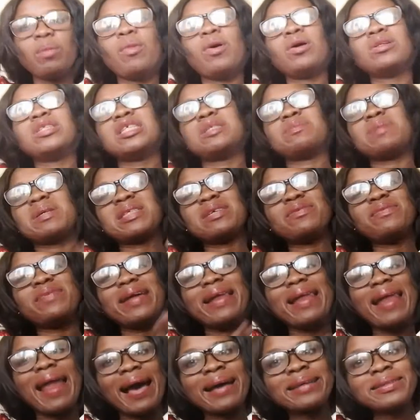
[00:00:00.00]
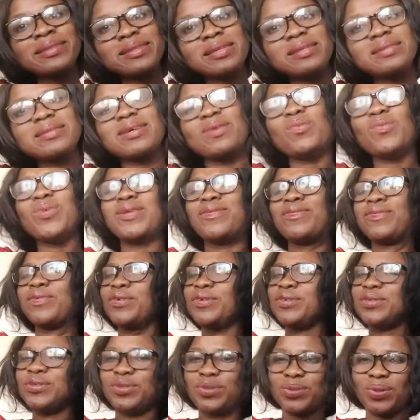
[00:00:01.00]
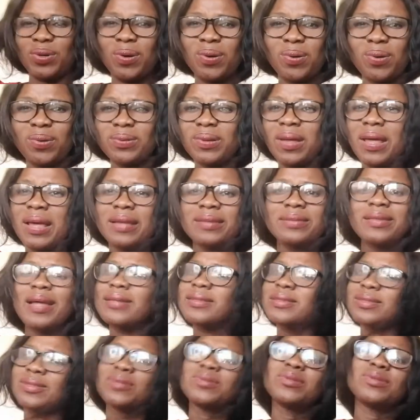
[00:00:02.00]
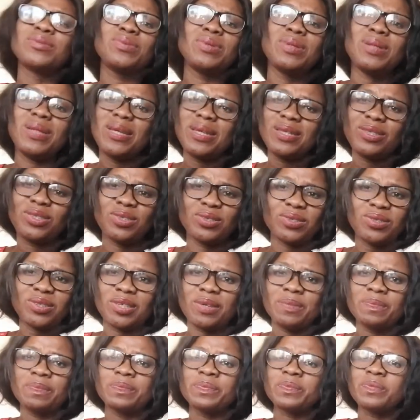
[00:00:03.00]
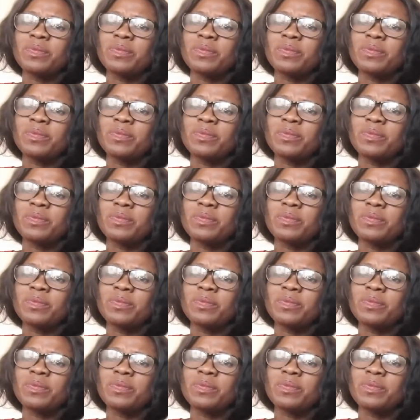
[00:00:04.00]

more this person relaxes and wait for you to call. That's not a relationship.